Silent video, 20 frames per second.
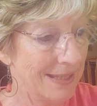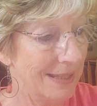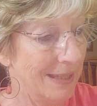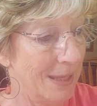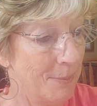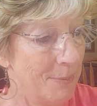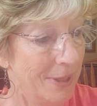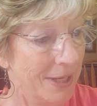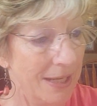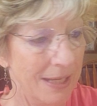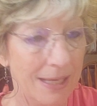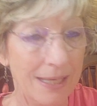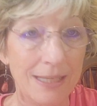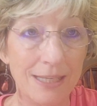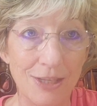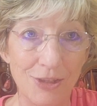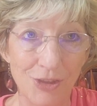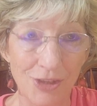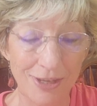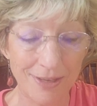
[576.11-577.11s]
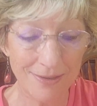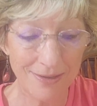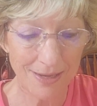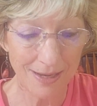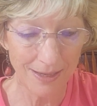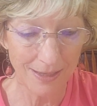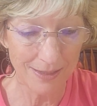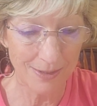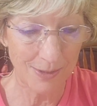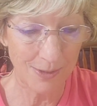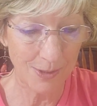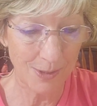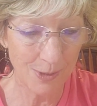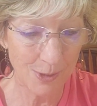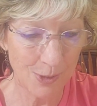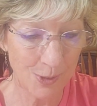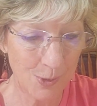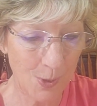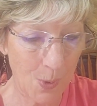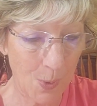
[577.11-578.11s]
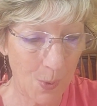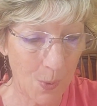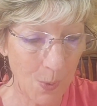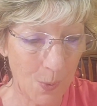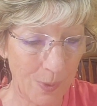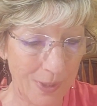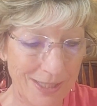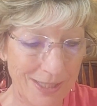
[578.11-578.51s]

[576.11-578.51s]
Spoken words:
a limited edition, so